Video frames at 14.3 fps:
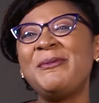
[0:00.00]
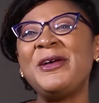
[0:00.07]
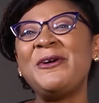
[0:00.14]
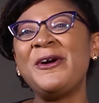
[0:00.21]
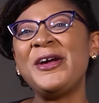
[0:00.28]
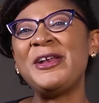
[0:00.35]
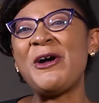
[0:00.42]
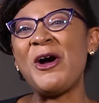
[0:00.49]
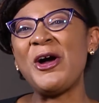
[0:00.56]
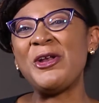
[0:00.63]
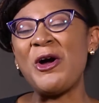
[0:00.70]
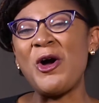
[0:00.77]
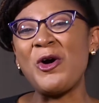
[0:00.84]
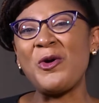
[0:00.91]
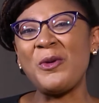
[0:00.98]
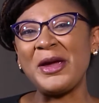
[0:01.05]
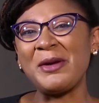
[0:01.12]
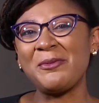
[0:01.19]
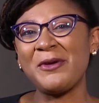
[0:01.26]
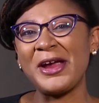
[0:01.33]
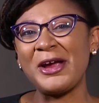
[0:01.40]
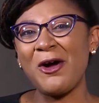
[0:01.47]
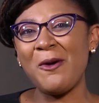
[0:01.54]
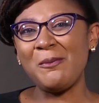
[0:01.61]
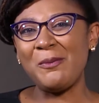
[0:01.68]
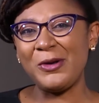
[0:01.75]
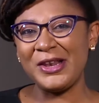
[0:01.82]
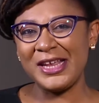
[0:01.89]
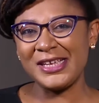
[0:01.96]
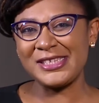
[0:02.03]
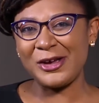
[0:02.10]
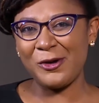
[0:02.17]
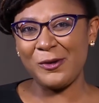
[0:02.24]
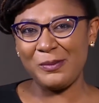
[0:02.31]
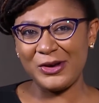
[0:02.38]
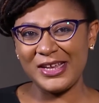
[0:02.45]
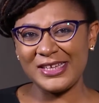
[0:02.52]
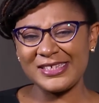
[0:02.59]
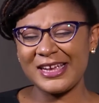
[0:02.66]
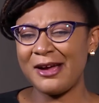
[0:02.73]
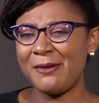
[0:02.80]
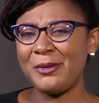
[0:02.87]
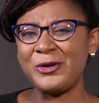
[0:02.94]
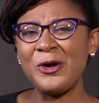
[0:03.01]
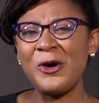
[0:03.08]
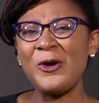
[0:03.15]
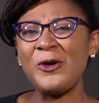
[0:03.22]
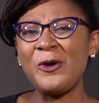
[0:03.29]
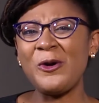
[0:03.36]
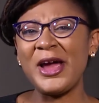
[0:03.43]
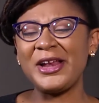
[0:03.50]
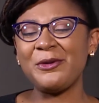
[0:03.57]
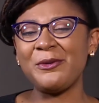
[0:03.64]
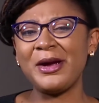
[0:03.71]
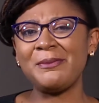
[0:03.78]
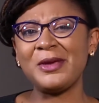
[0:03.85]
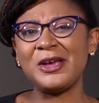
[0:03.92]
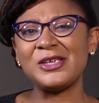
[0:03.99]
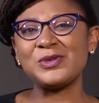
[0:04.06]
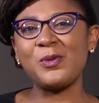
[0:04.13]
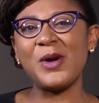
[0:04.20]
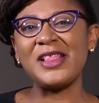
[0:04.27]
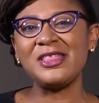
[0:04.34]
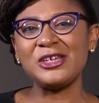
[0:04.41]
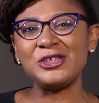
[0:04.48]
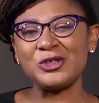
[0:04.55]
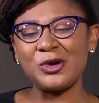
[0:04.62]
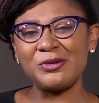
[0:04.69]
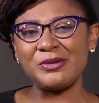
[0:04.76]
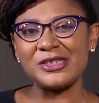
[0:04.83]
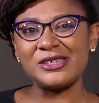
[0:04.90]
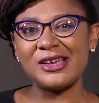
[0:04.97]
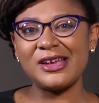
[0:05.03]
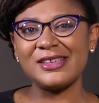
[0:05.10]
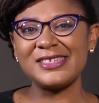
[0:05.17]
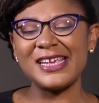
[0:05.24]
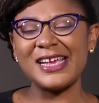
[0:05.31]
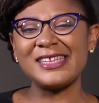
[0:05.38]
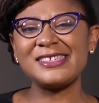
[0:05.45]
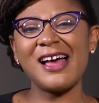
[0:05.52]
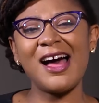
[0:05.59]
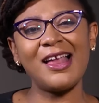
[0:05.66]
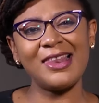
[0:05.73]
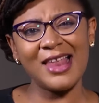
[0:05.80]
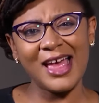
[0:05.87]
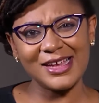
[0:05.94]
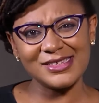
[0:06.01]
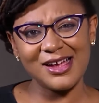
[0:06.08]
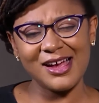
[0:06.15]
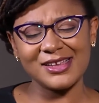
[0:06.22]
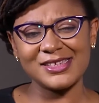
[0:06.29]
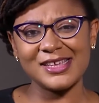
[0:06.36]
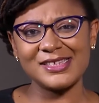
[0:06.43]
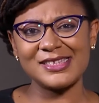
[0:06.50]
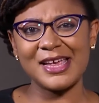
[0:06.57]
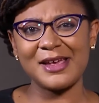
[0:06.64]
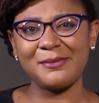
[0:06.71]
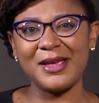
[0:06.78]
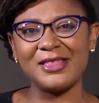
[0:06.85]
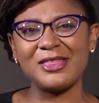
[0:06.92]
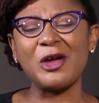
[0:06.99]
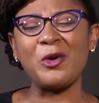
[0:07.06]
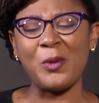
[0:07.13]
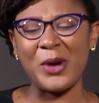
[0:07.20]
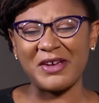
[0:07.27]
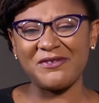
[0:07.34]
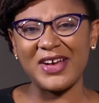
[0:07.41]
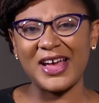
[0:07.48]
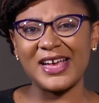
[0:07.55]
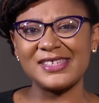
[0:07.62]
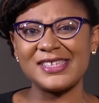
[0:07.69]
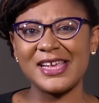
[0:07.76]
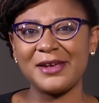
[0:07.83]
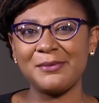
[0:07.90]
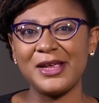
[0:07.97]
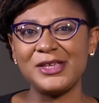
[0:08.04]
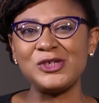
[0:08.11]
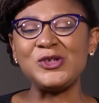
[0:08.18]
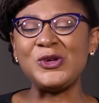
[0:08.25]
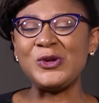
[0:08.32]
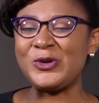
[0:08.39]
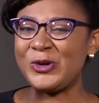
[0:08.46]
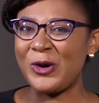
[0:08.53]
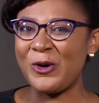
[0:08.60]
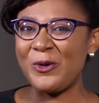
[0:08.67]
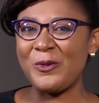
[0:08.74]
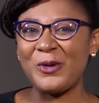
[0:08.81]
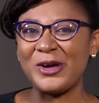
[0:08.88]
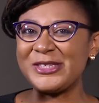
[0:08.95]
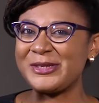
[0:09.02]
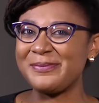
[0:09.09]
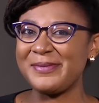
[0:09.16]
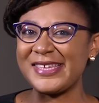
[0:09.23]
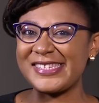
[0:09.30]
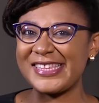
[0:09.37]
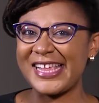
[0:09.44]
be going on a quick break on Politico Politica, but don't go anywhere, because when the show returns, it's our lighthearted segment, the Quickfire segment. You don't want to miss